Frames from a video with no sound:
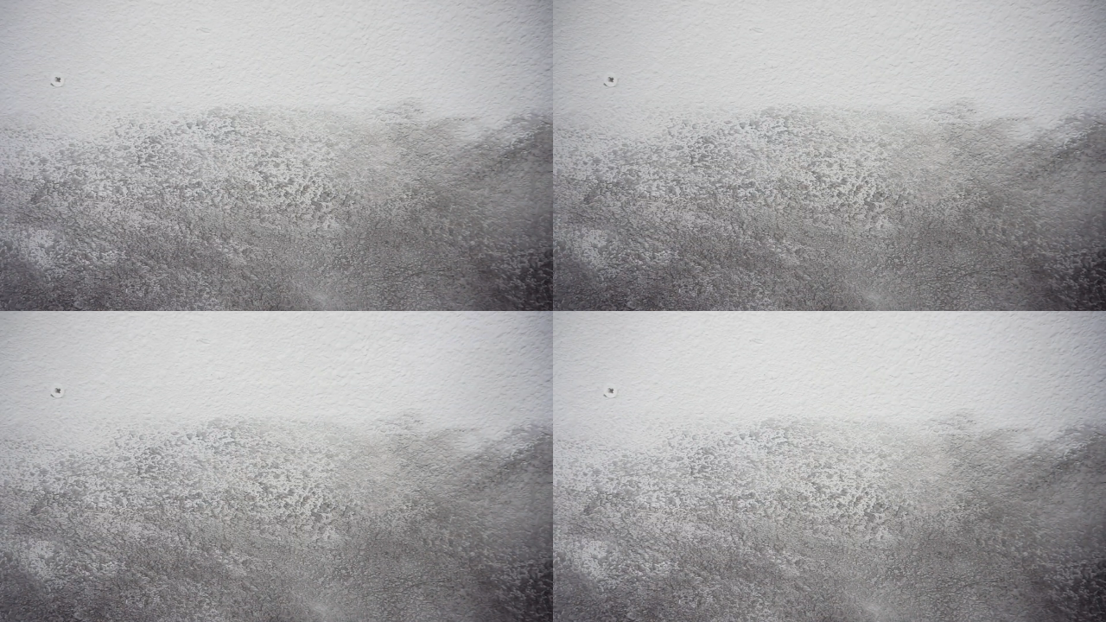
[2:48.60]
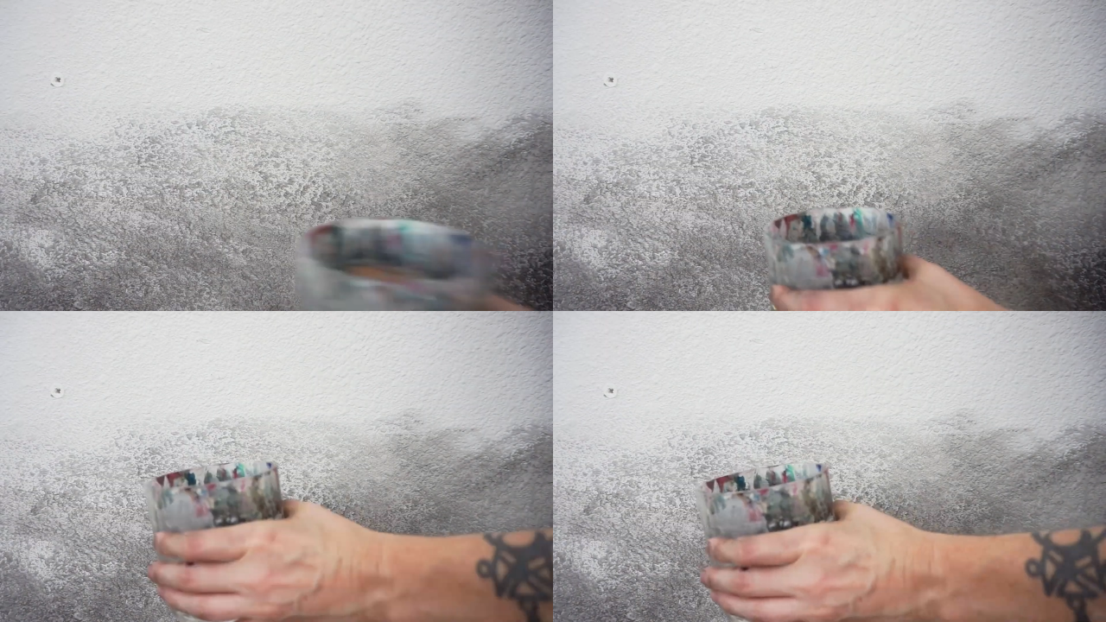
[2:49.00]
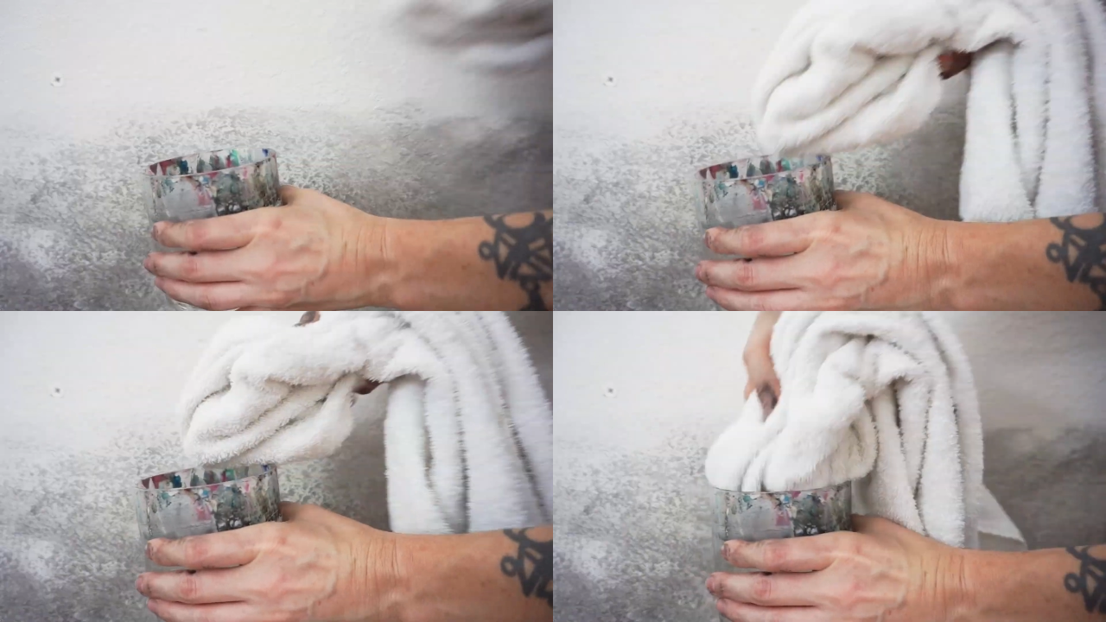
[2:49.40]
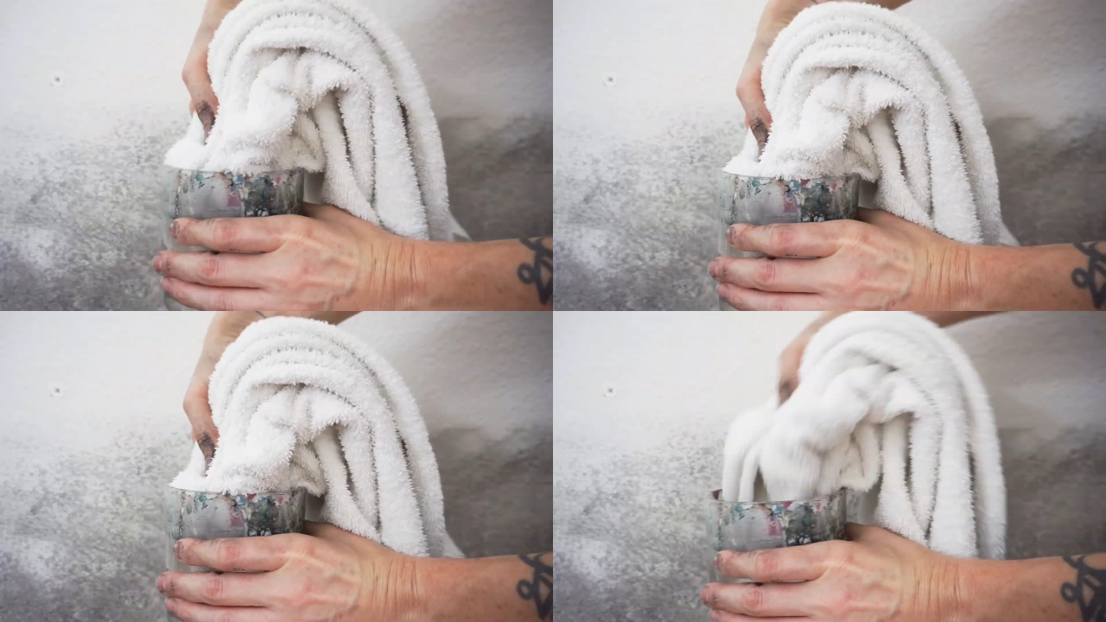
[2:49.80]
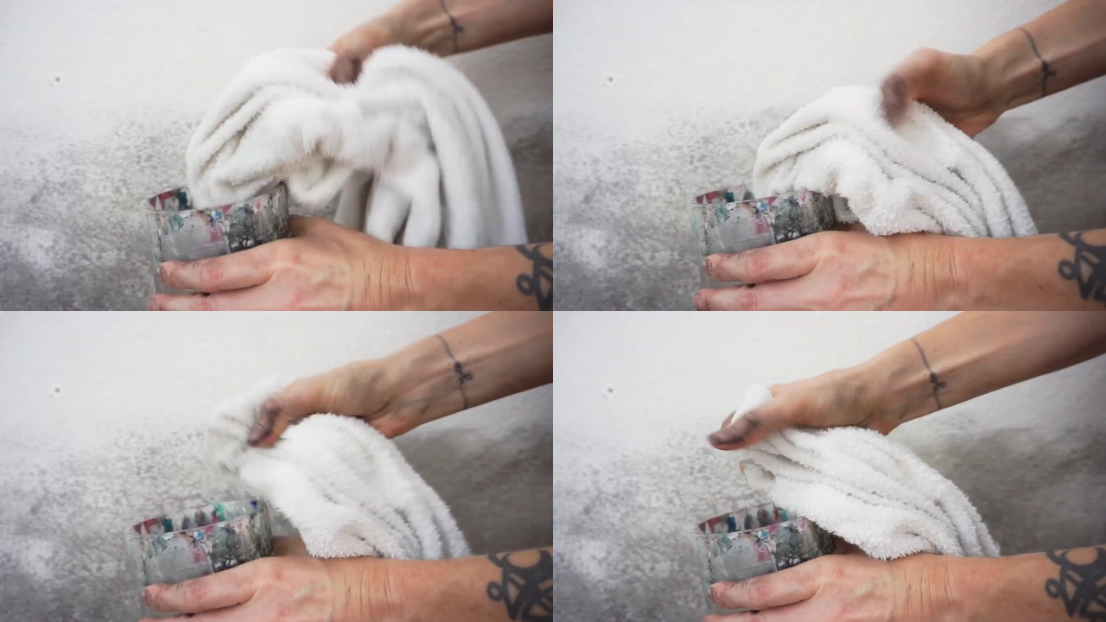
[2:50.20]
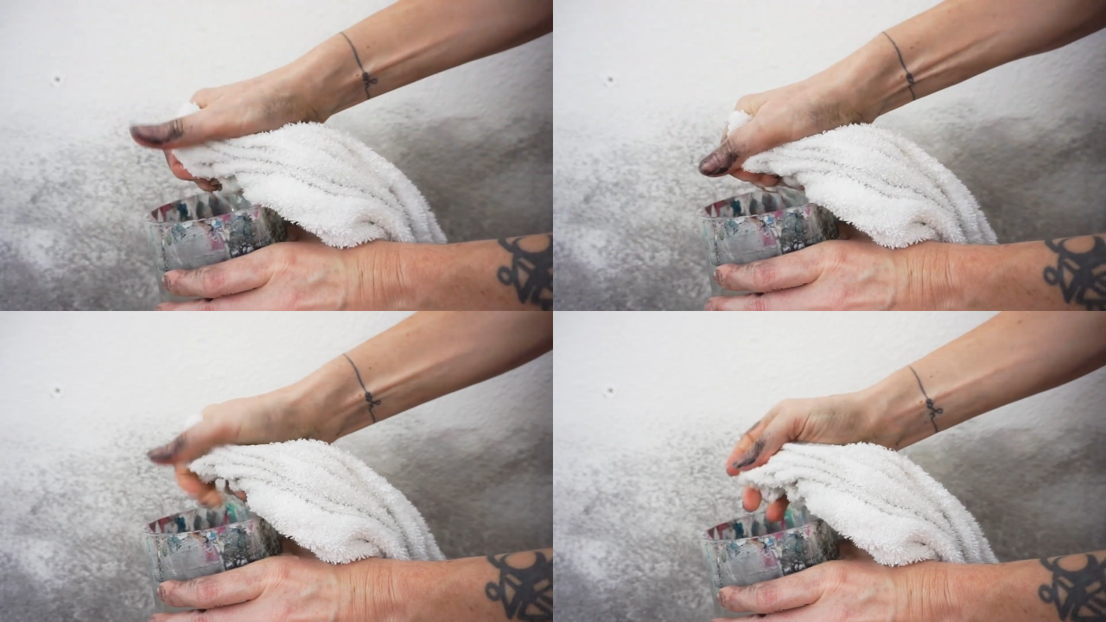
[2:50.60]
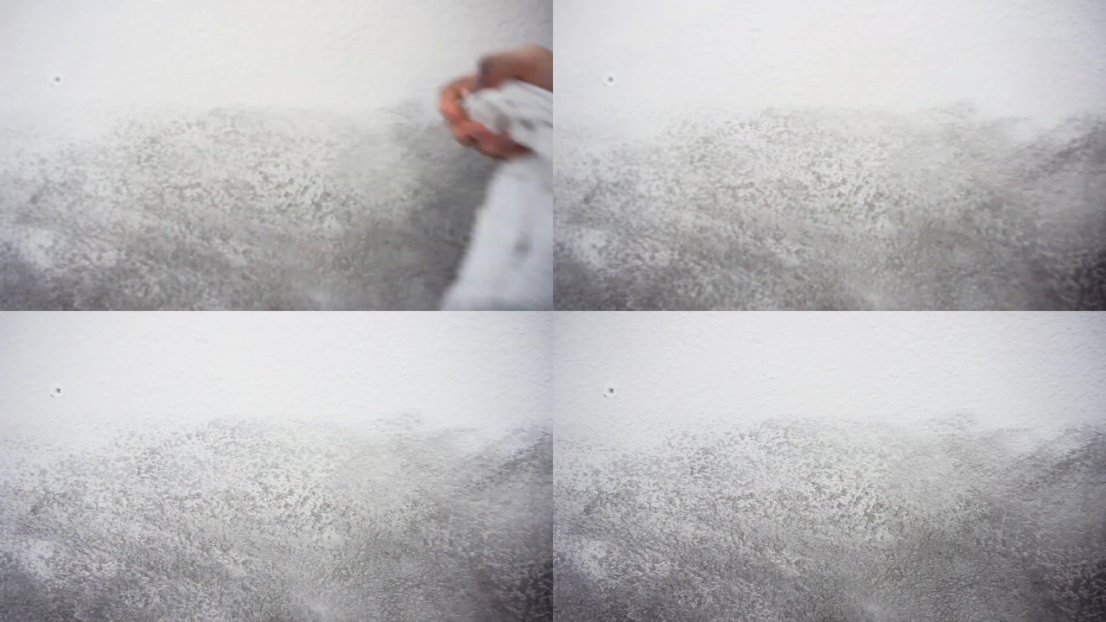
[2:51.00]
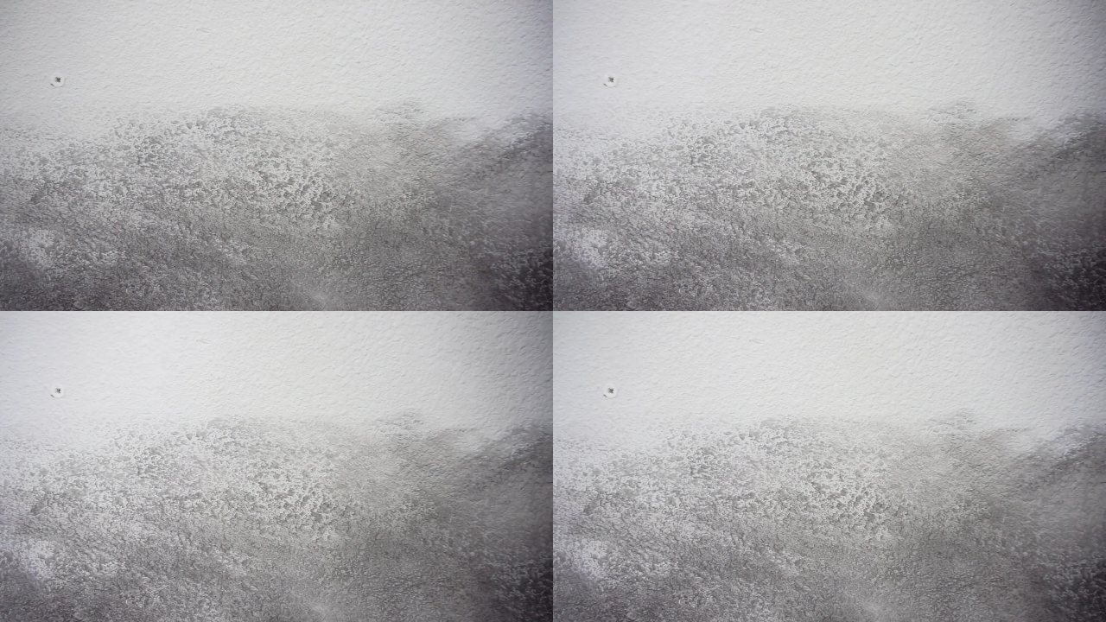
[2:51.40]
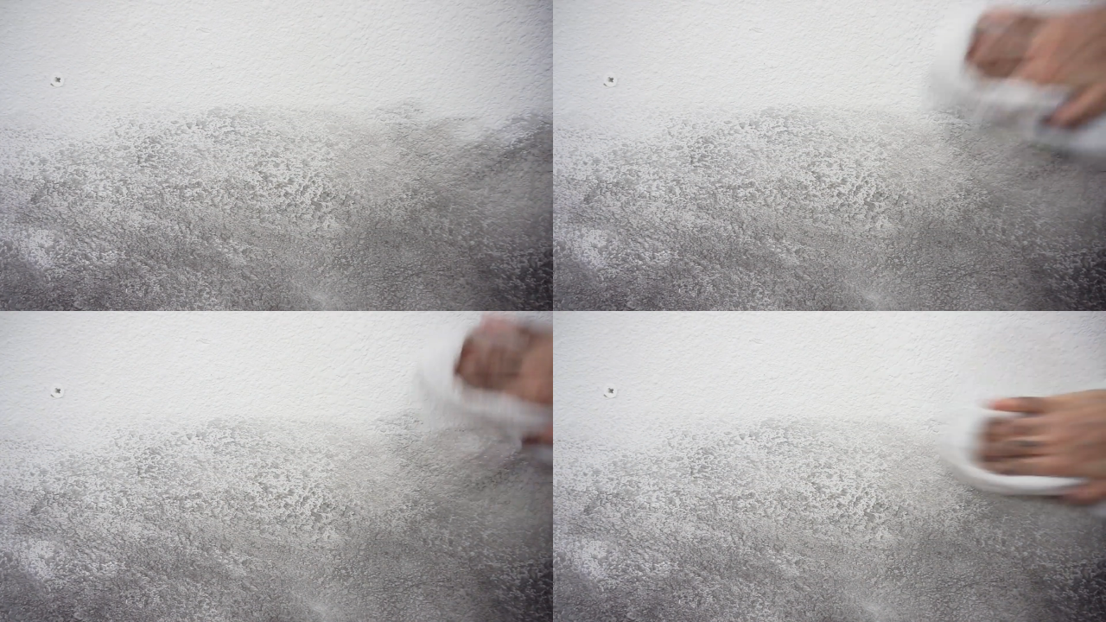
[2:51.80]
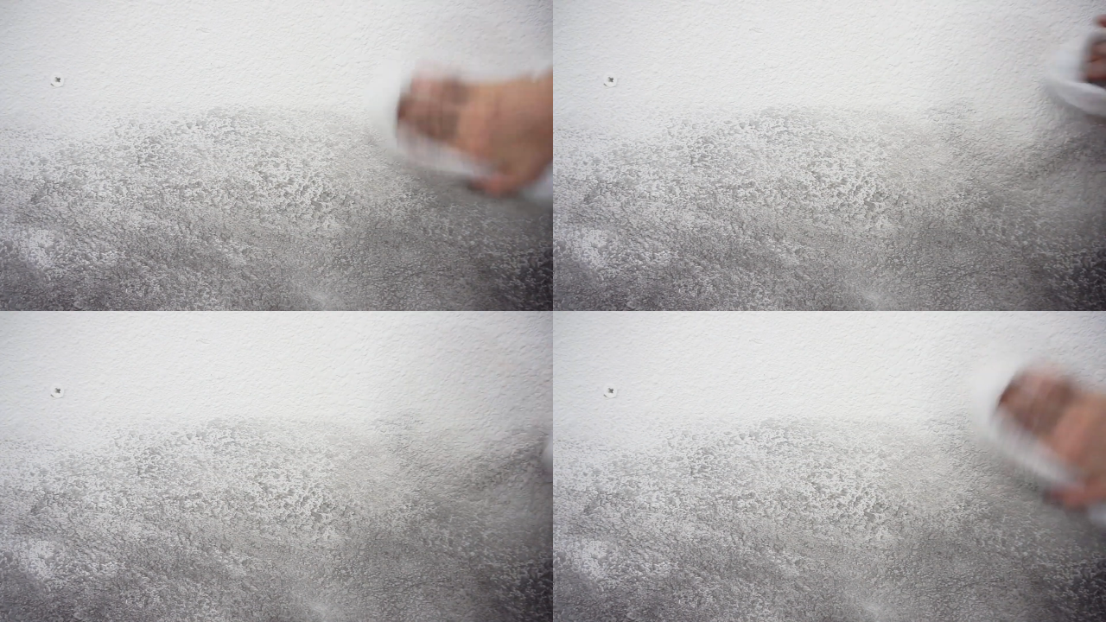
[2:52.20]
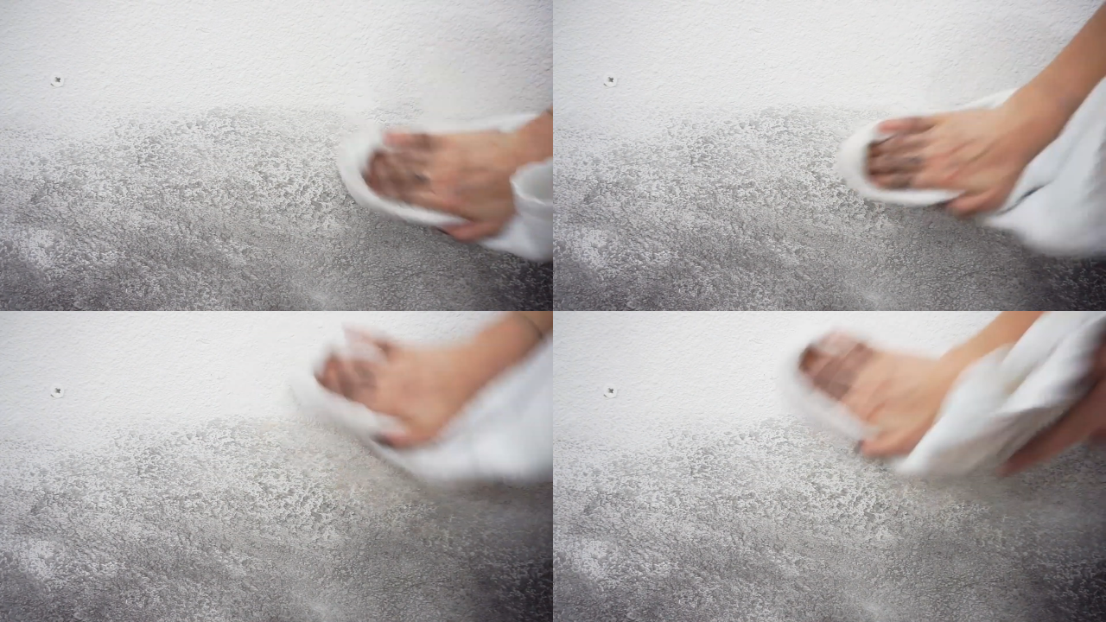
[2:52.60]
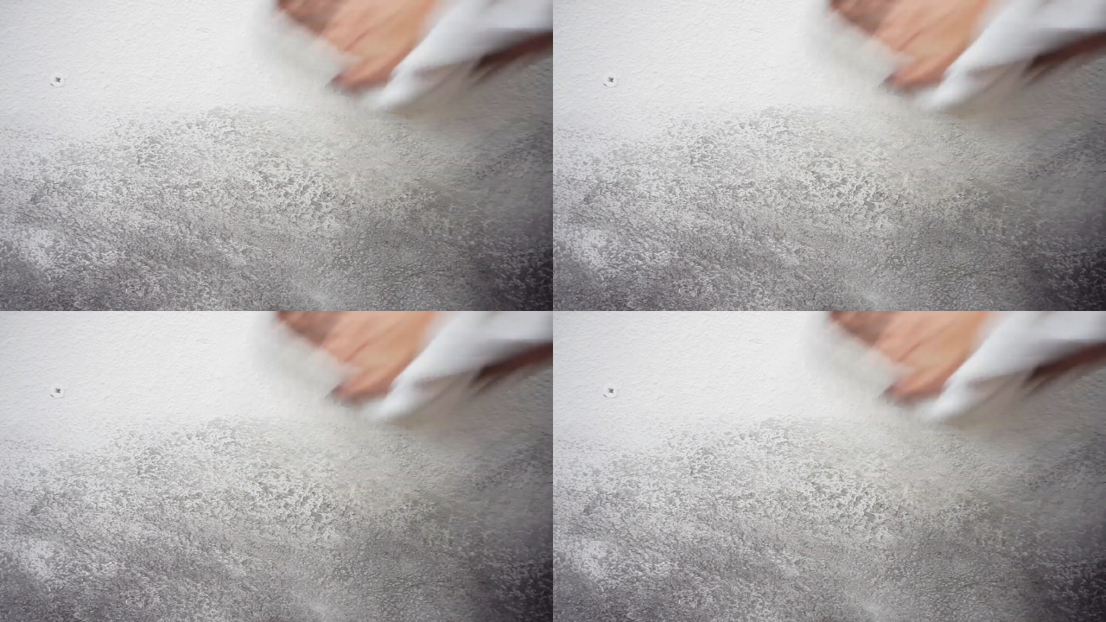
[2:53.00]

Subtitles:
Nobody's mouth can be seen.